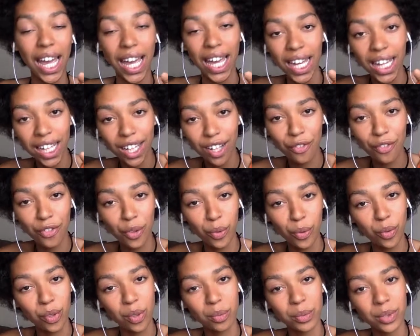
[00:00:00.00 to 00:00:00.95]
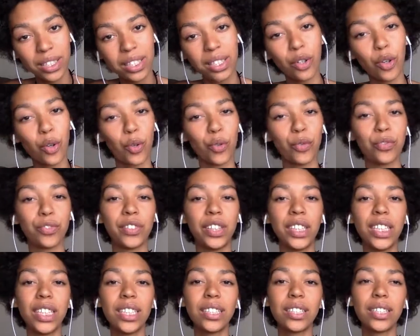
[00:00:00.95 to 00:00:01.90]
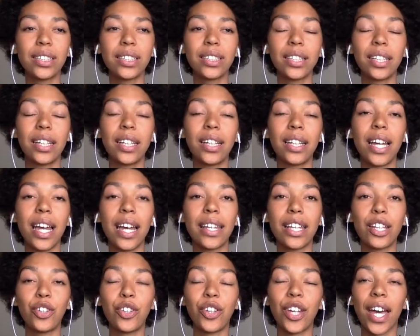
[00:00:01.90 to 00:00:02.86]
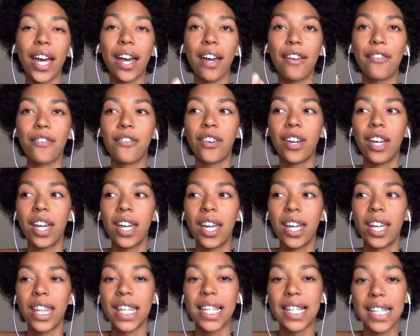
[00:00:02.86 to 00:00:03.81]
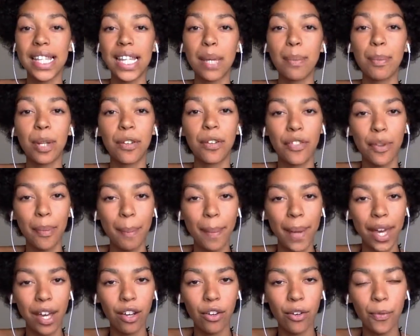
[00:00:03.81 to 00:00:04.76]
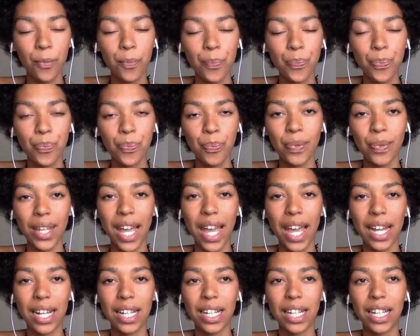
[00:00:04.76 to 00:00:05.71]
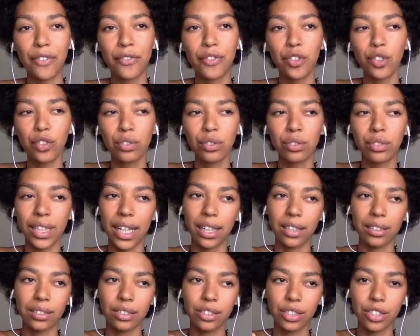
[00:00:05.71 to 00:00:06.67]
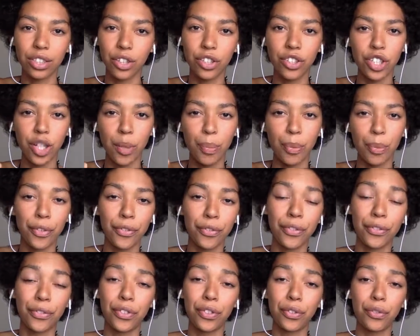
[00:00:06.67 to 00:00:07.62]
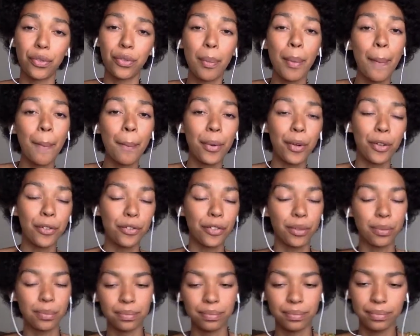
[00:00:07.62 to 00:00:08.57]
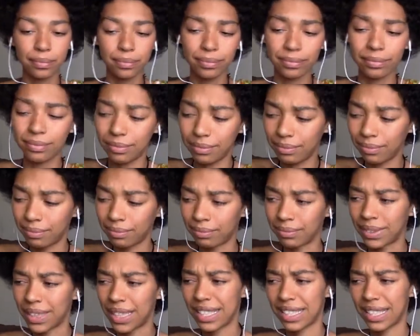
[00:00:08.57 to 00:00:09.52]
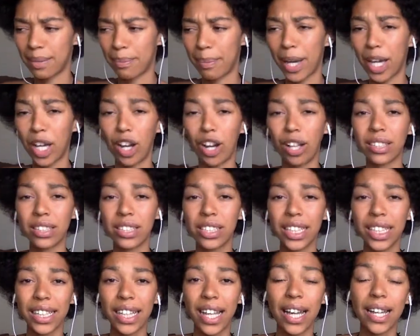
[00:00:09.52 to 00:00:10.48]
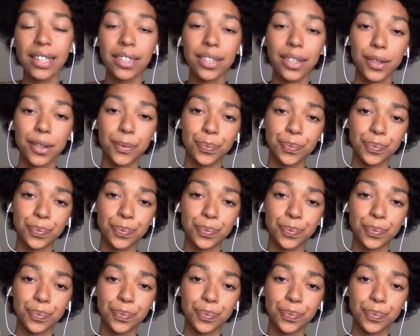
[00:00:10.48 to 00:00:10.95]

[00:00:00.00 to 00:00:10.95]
egg of the woman, the ovaries, and then you have the semen of the male. And if you like search up or if you remember from, is it biology class?